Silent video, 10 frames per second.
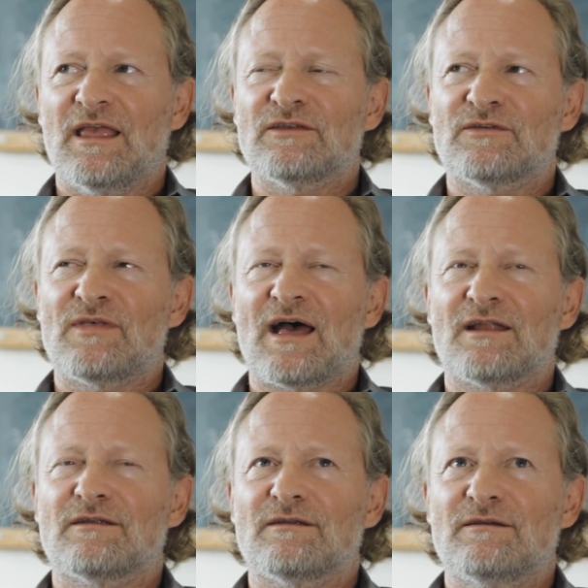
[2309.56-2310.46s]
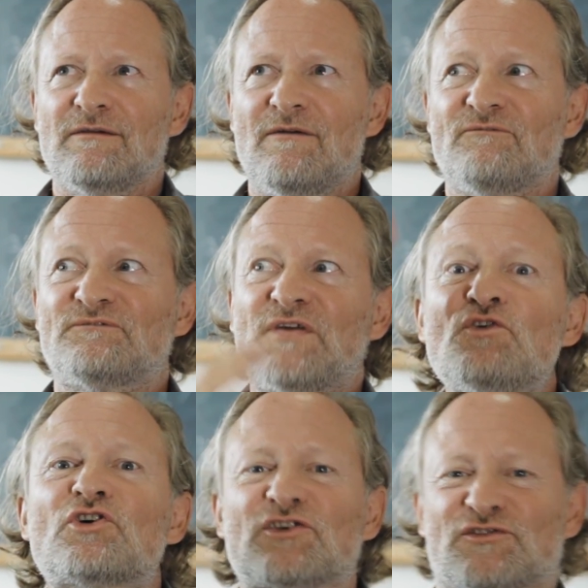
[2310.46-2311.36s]
is that
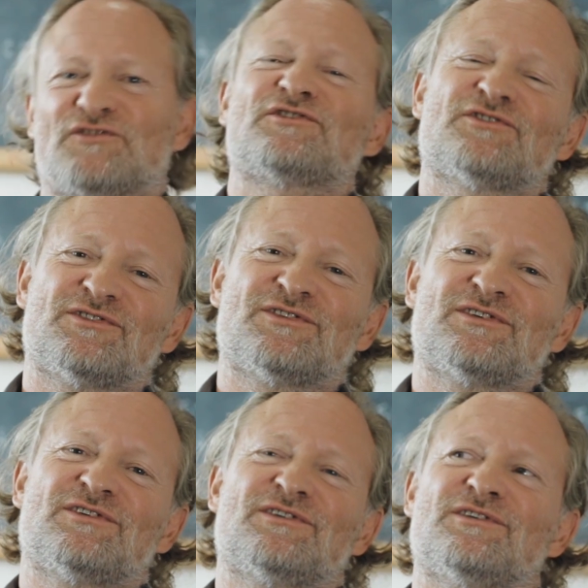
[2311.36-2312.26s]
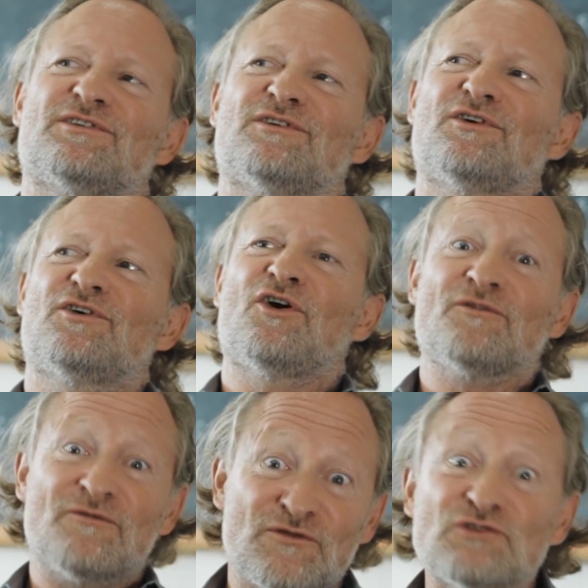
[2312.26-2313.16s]
focus
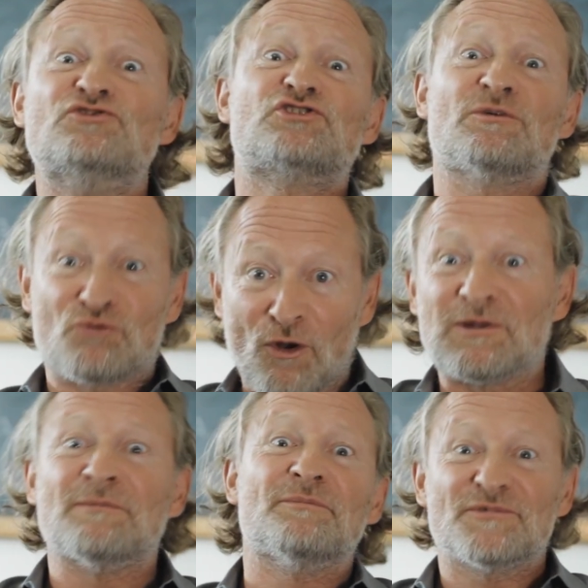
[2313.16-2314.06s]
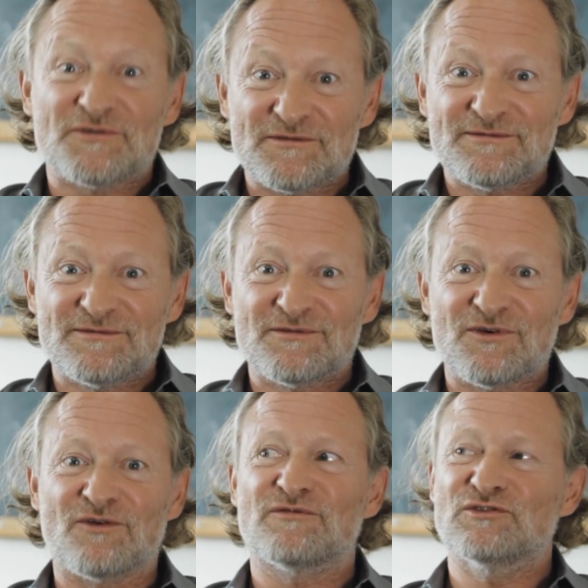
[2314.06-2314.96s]
on future problems,
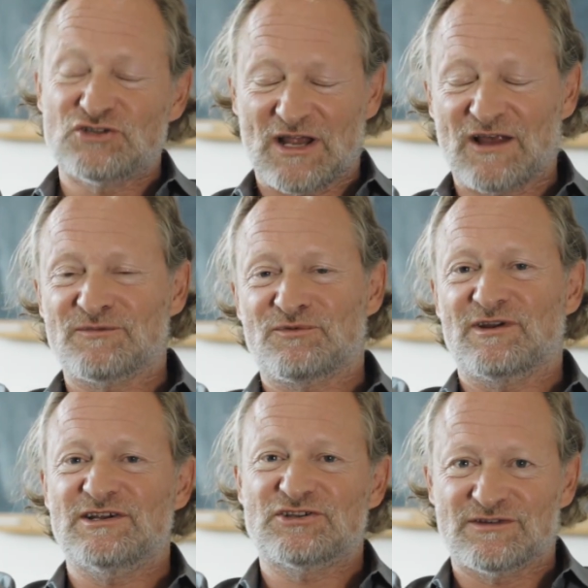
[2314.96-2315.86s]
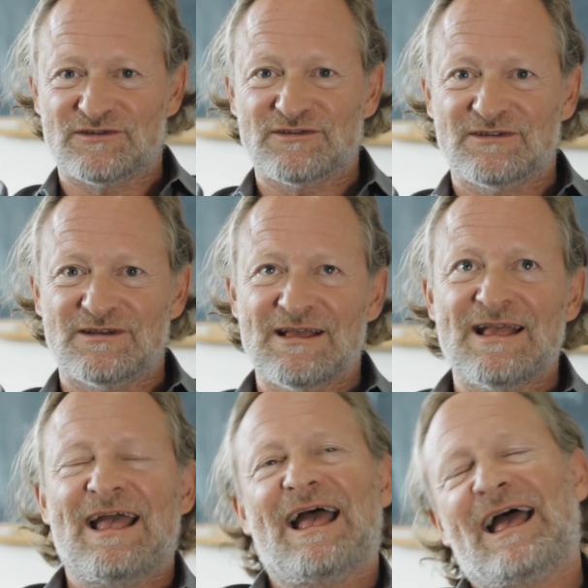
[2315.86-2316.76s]
on future aspirations.
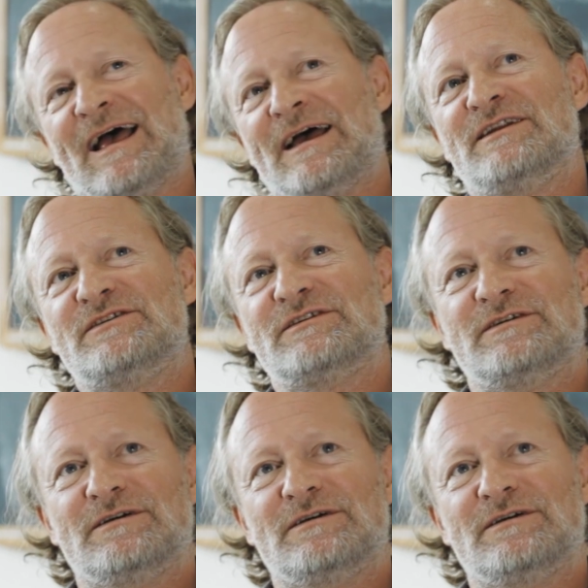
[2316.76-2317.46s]
And,